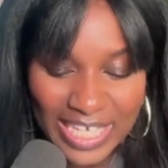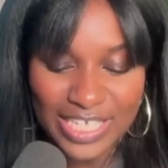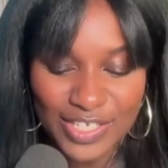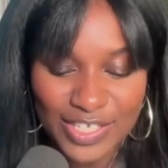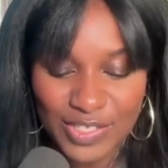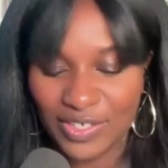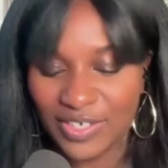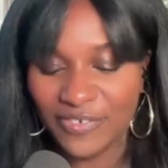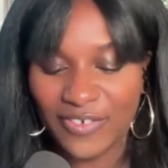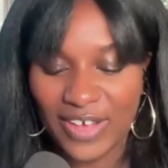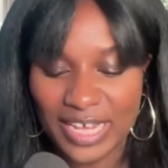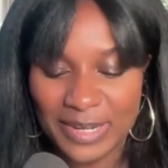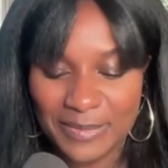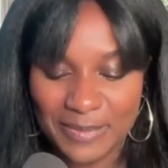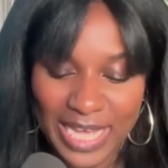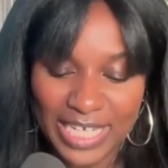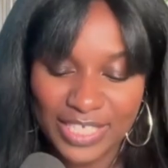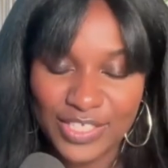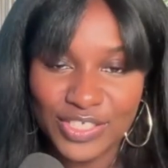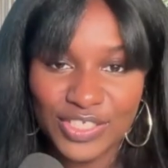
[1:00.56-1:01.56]
and certified
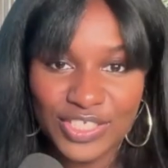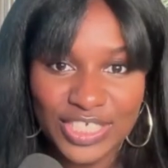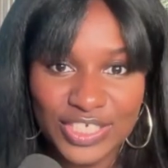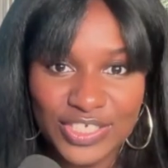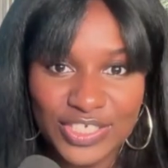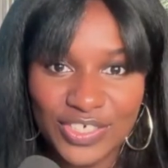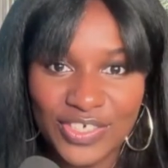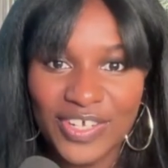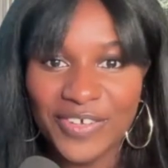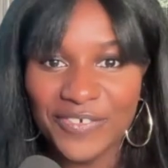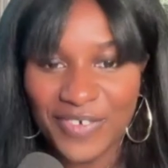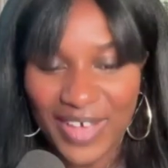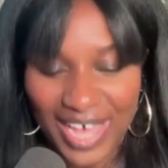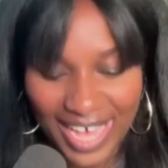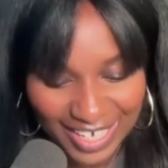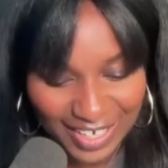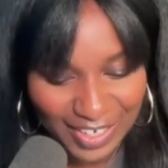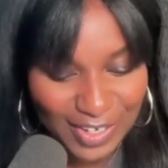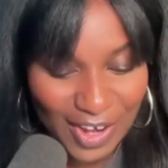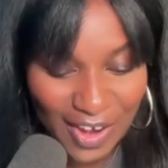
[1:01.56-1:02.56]
master teacher of
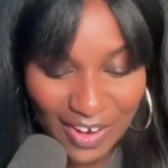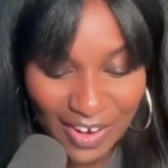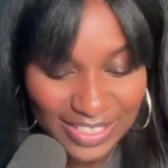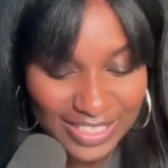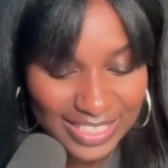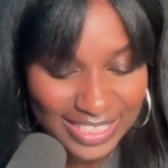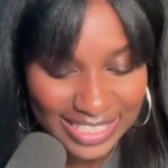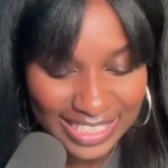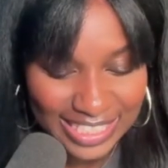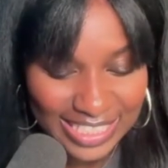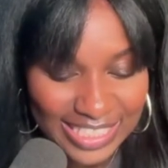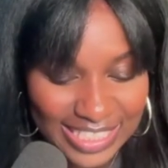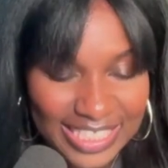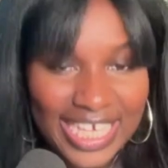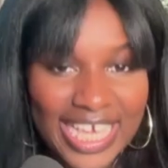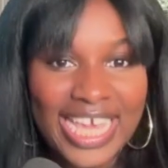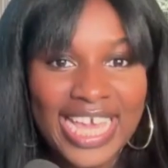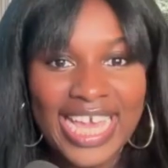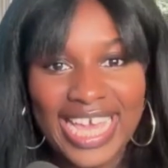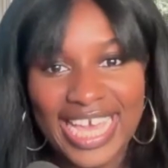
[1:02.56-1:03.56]
higher consciousness
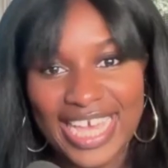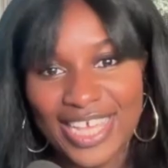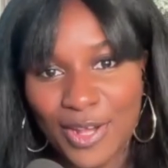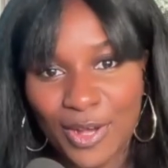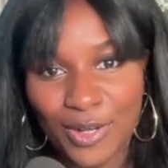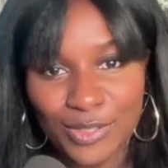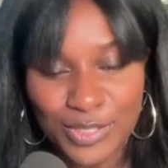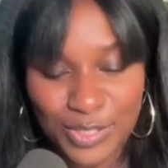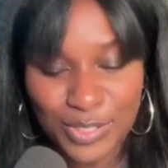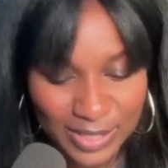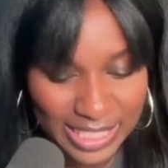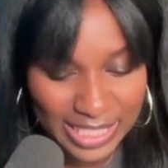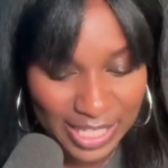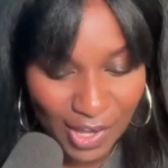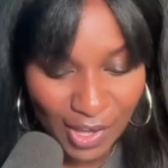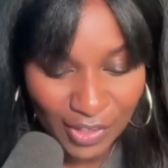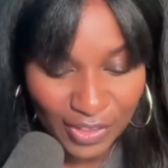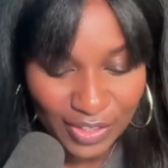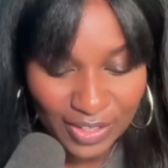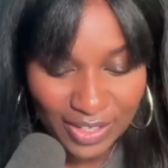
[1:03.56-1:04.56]
and also the
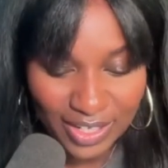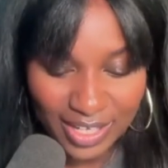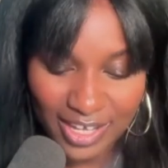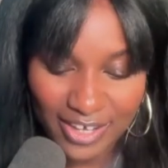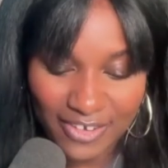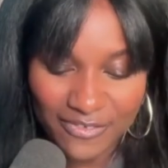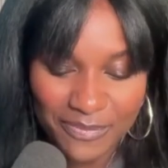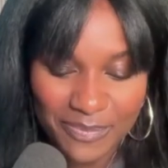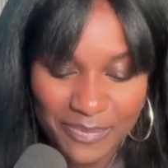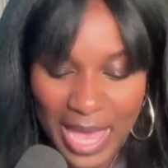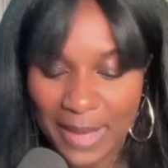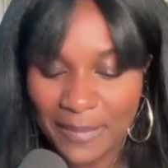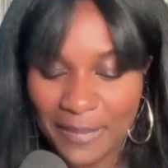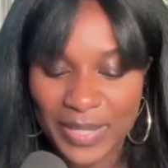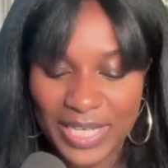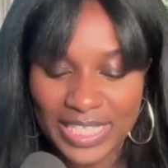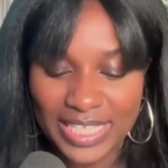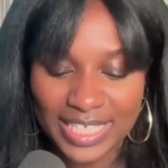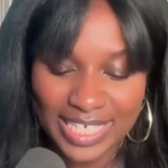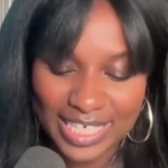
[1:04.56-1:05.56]
author of
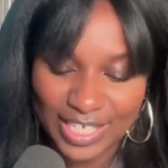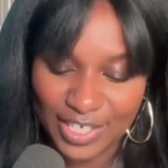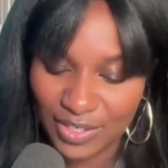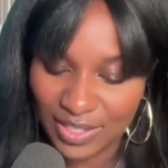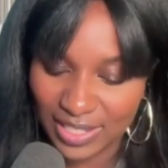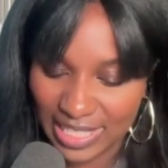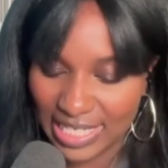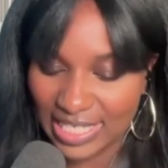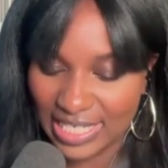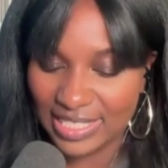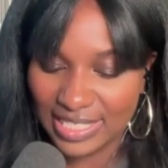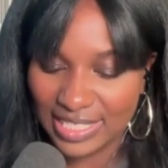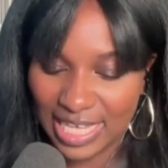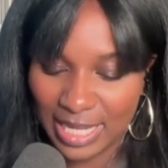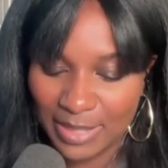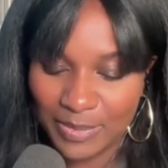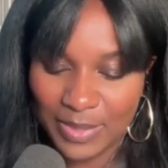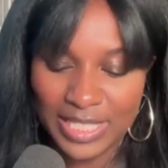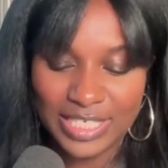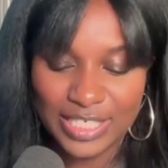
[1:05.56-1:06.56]
Mapping the Inner
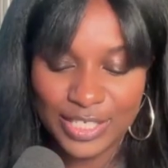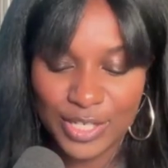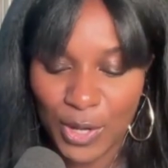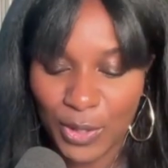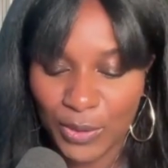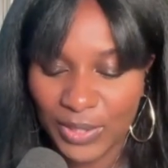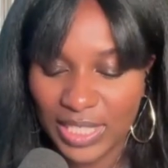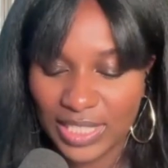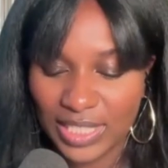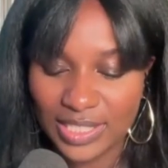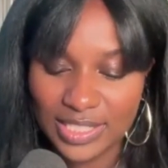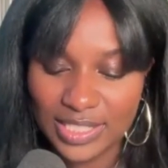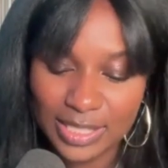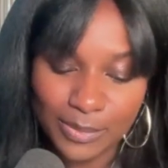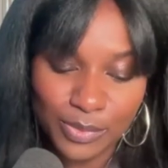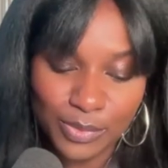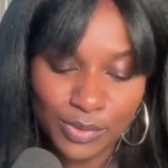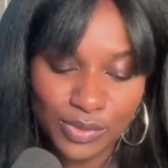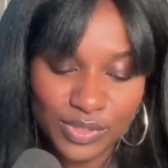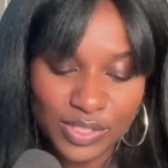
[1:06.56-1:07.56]
Landscape: Decoding the
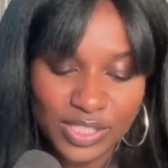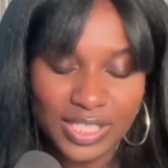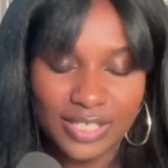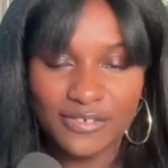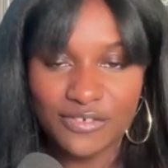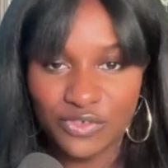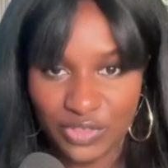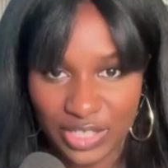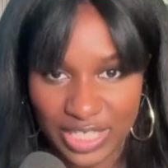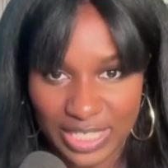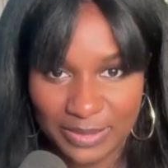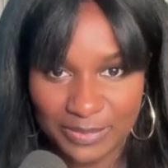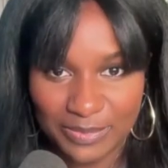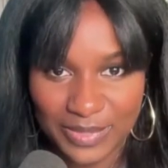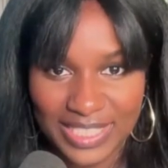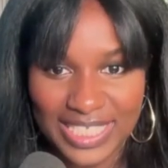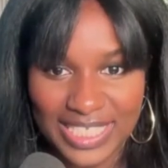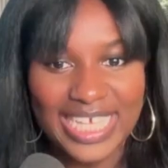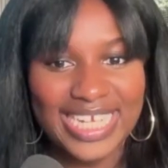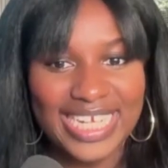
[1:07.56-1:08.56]
Symbols of
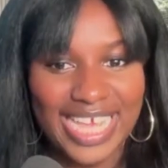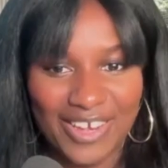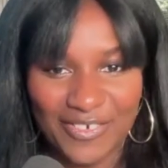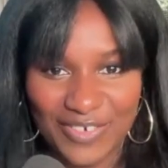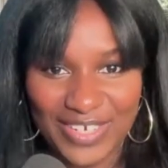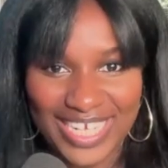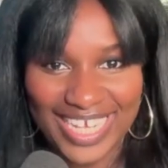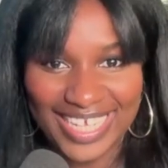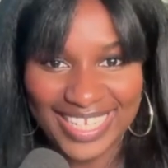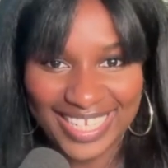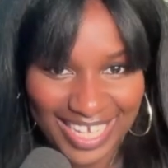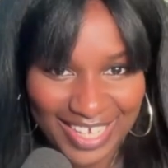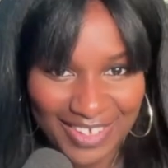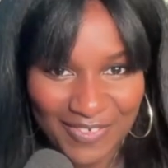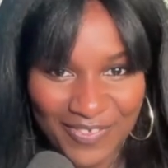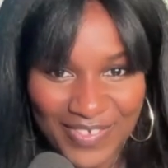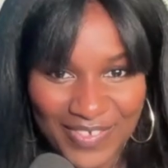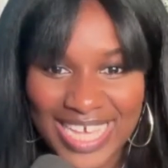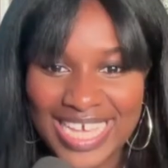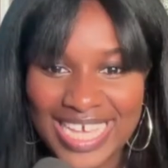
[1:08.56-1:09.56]
Dreams and Everyday
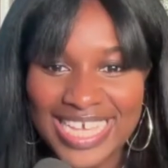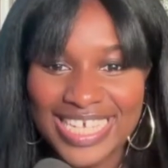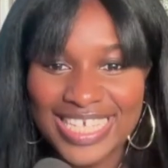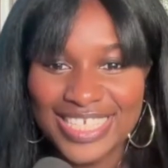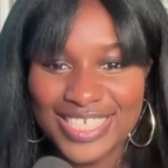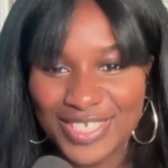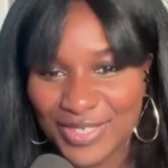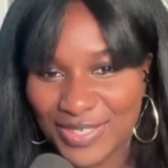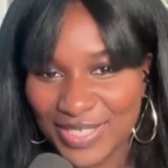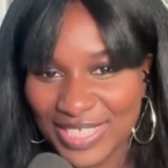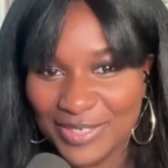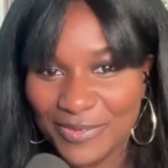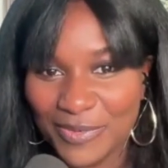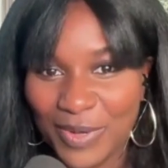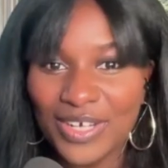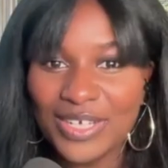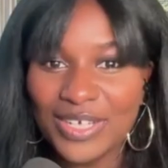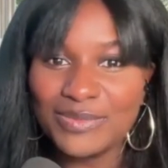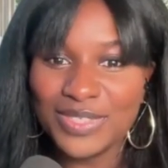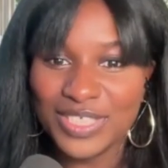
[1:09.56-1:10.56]
Life. Susan,
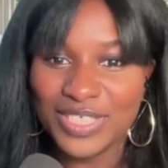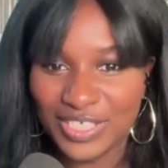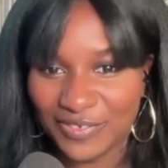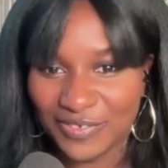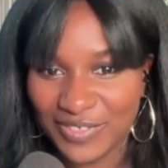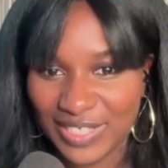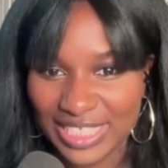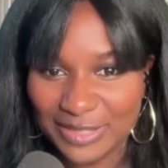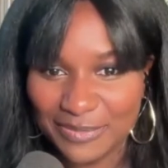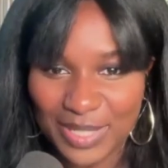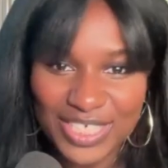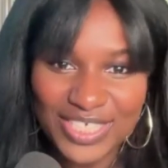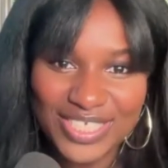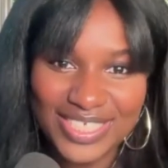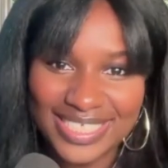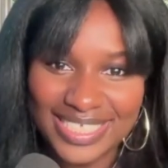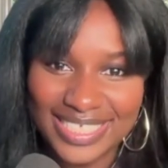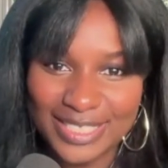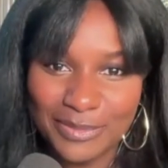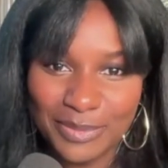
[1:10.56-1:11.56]
welcome to Shifting
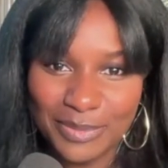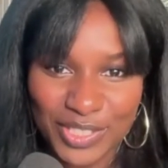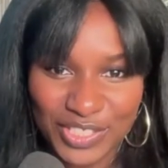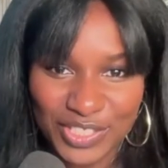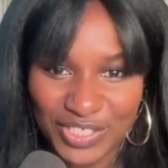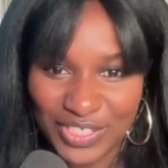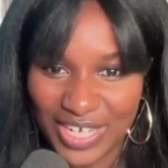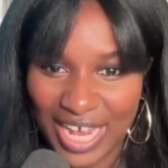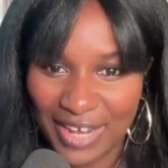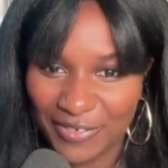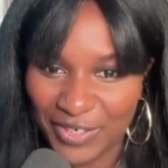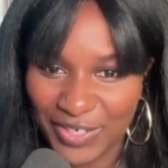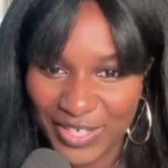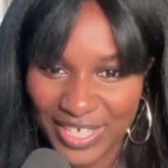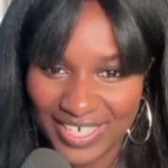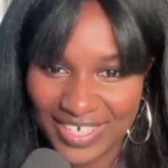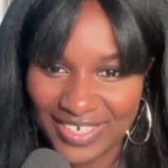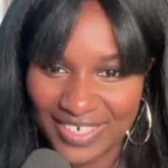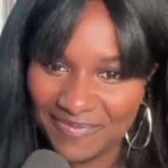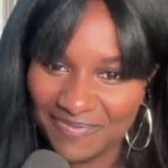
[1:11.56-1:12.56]
Dimensions. It's a pleasure to have you
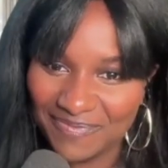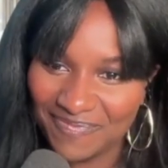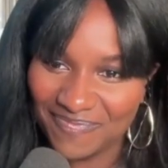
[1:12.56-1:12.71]
here.